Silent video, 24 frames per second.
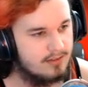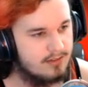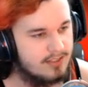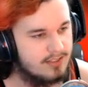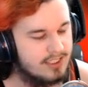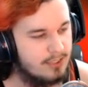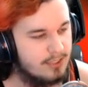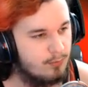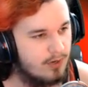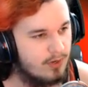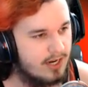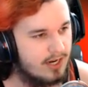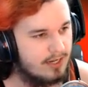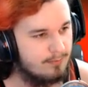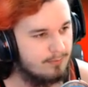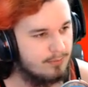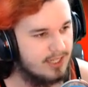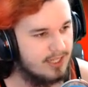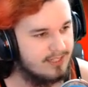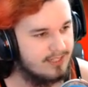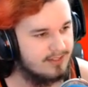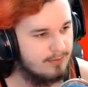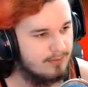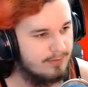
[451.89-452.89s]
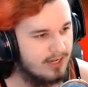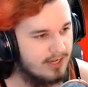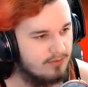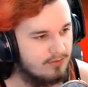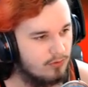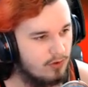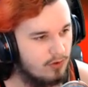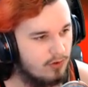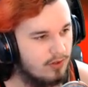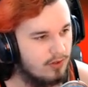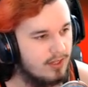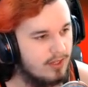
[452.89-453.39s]
see where I can place the
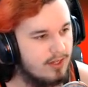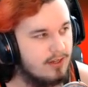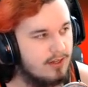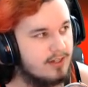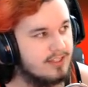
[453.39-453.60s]
bedroll